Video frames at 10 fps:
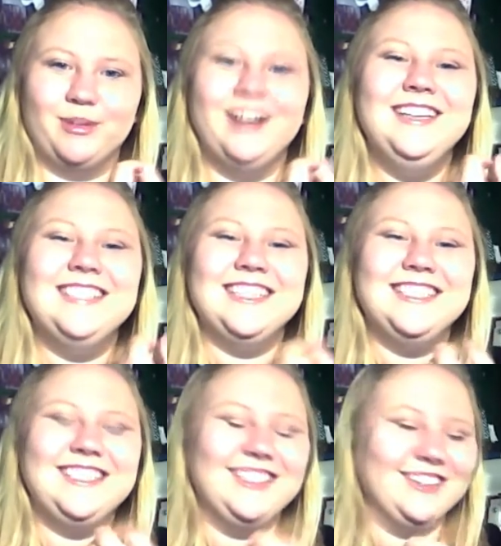
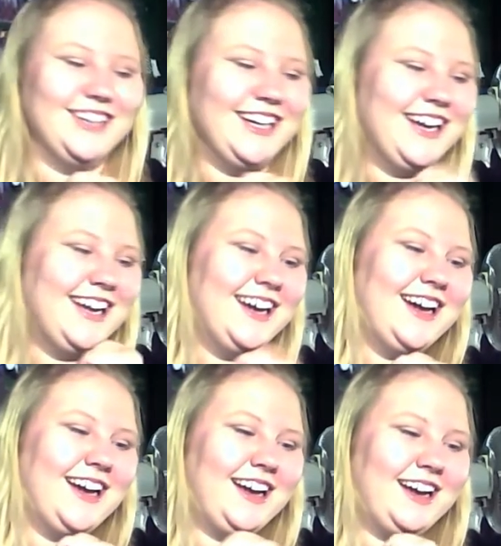bracelet too.
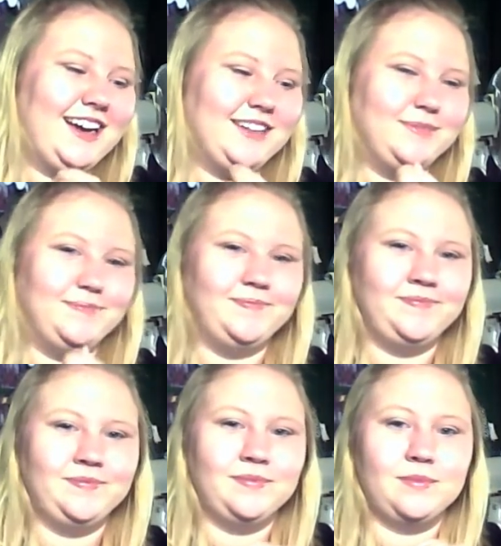Um,
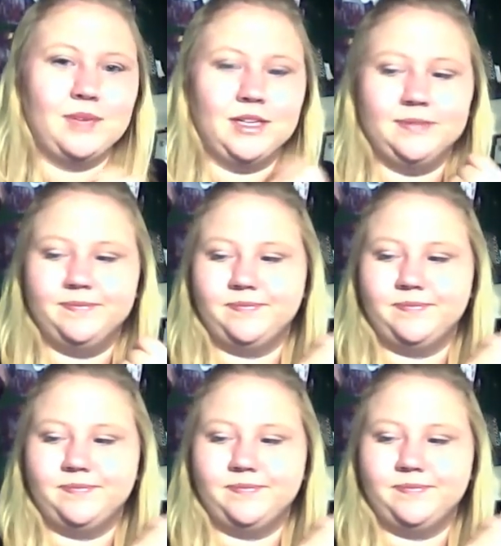but